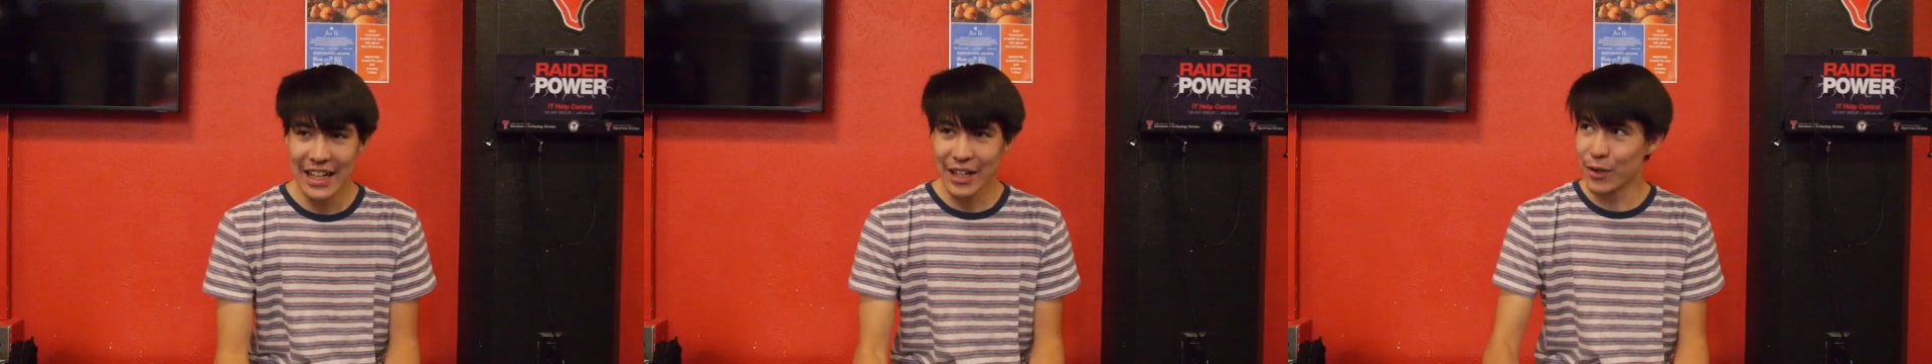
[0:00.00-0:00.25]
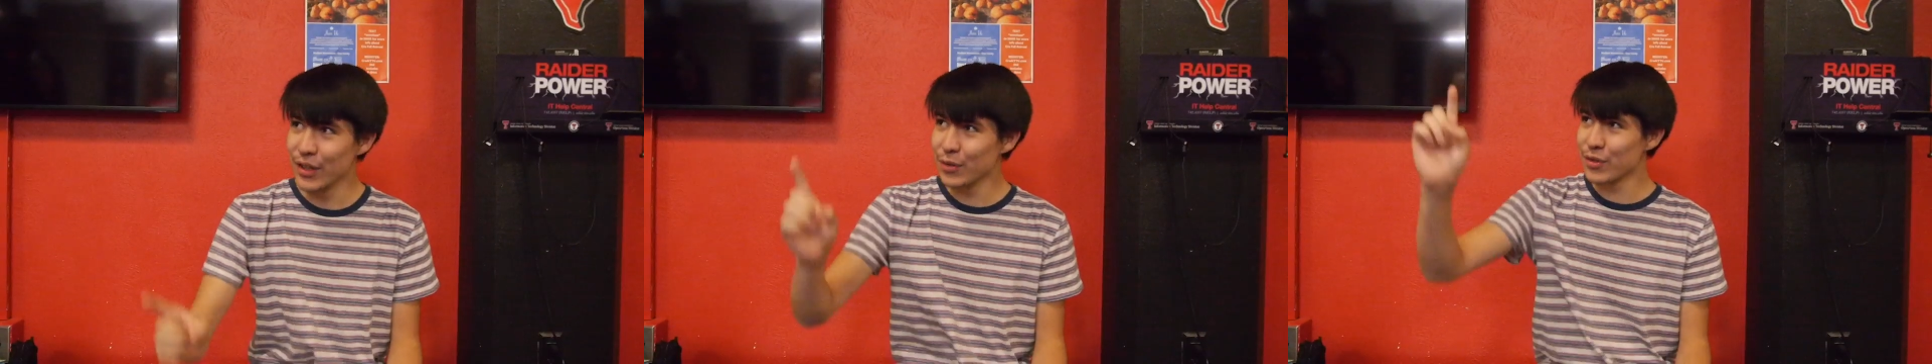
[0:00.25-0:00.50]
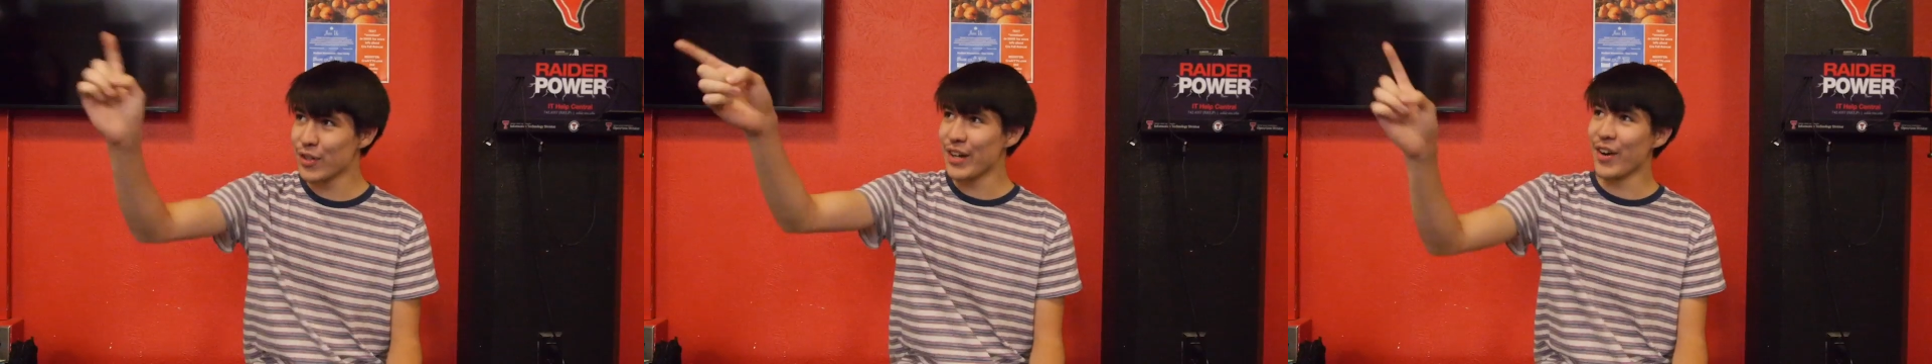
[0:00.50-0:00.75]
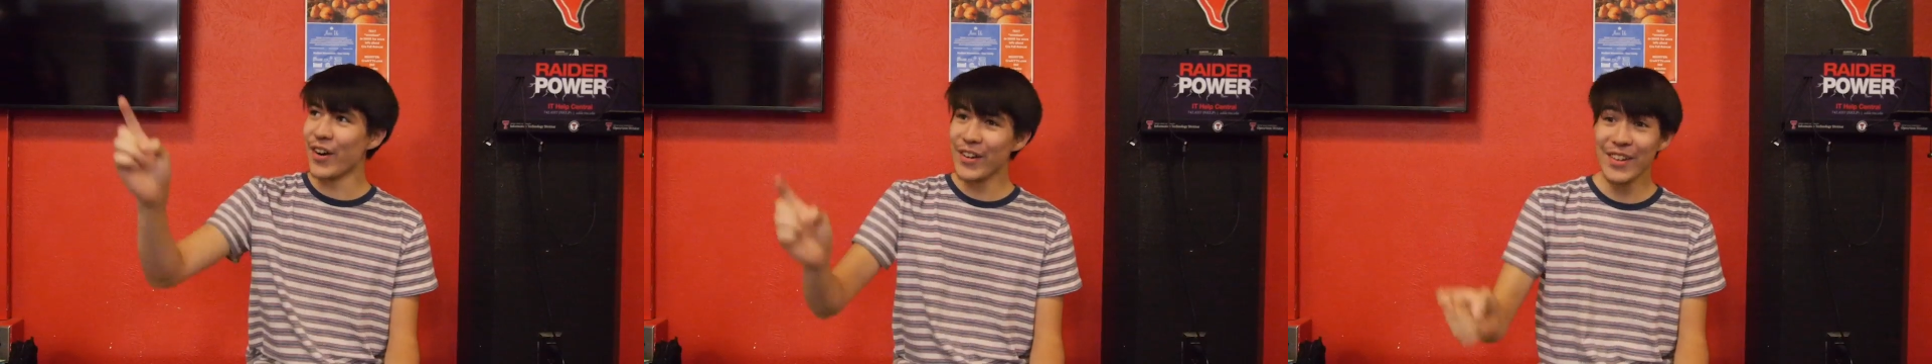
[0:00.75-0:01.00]
Chris was trying
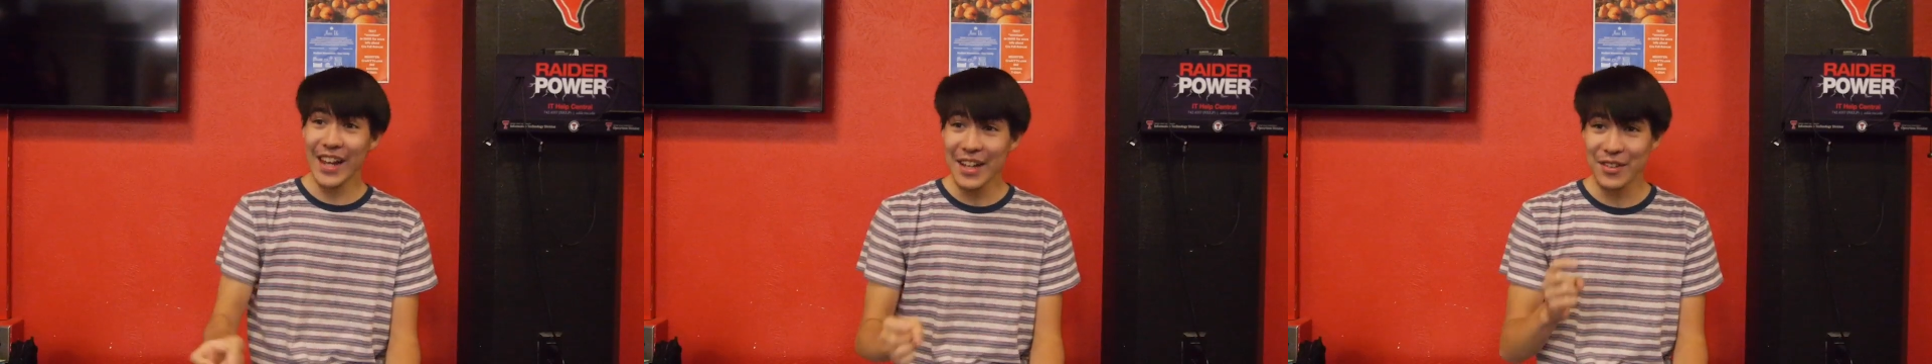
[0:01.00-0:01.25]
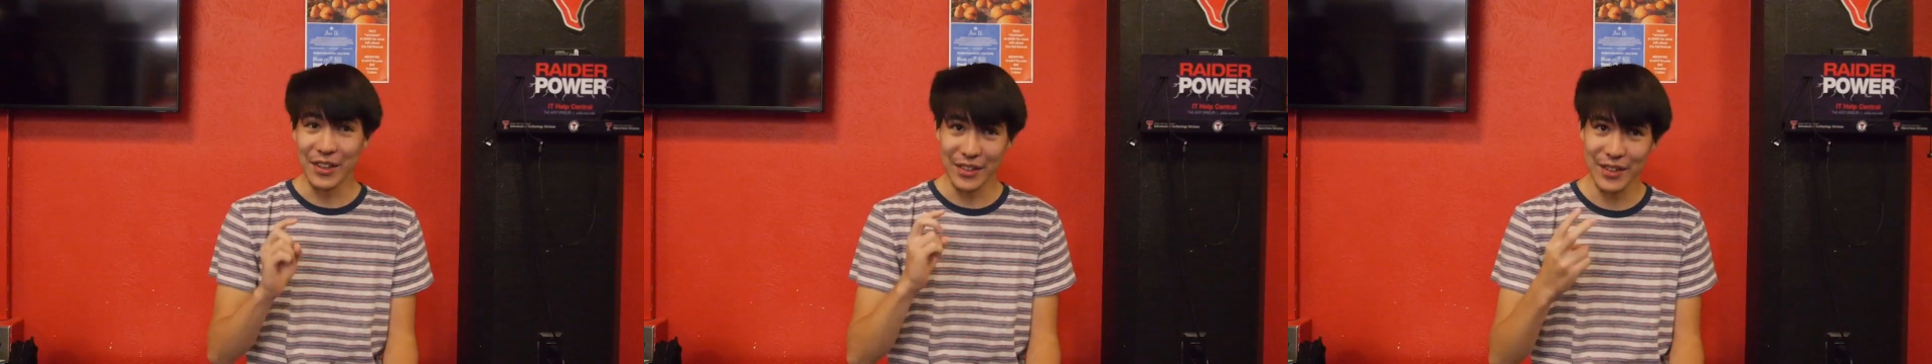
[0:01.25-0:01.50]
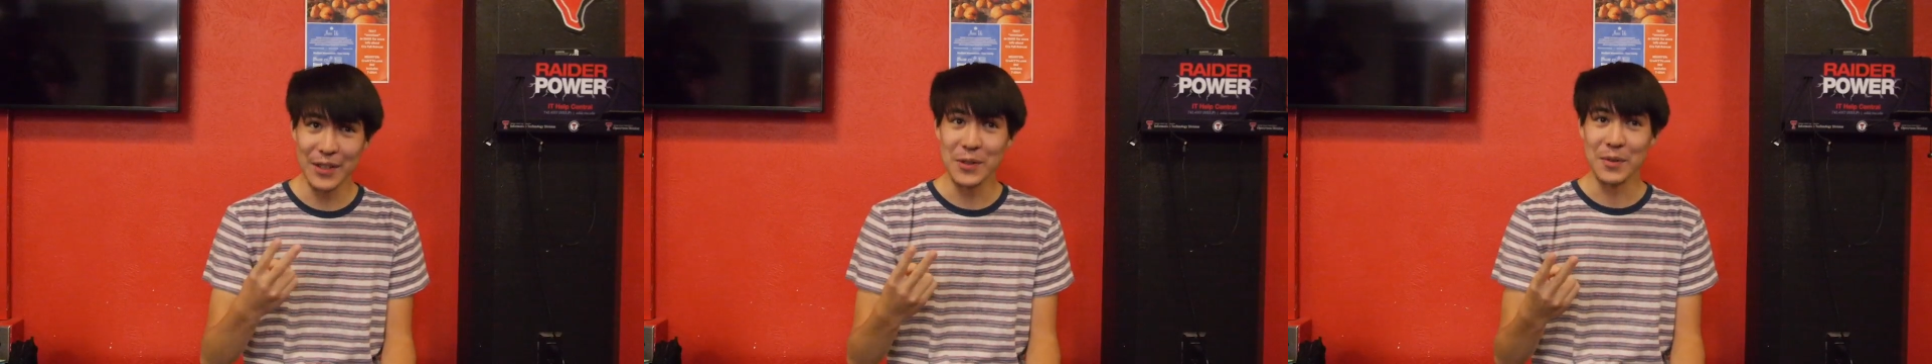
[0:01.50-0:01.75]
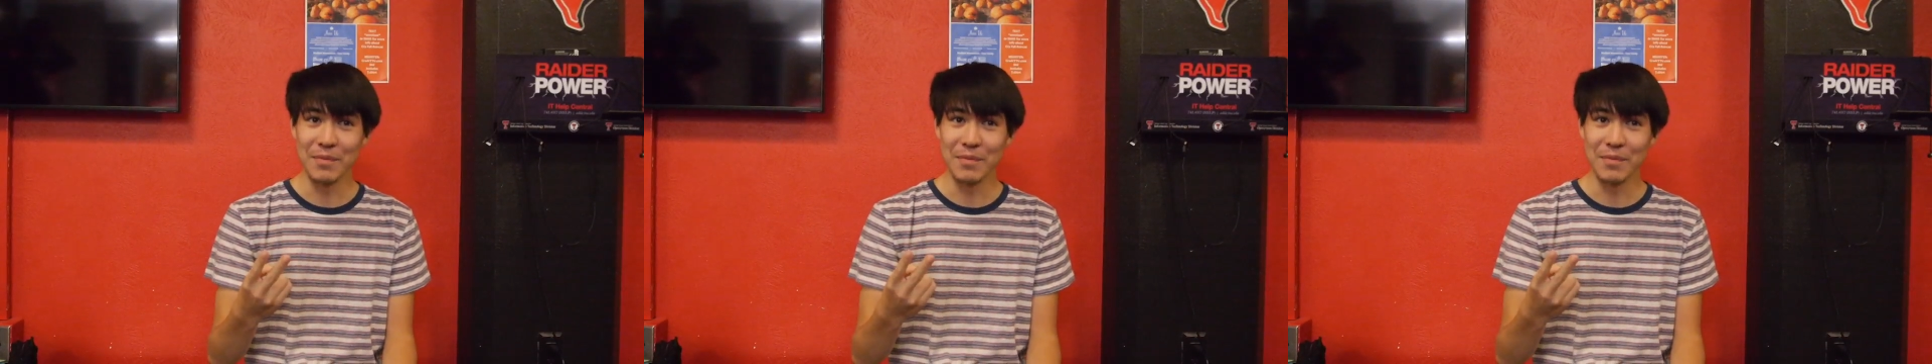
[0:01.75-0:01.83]
to argue that I took two.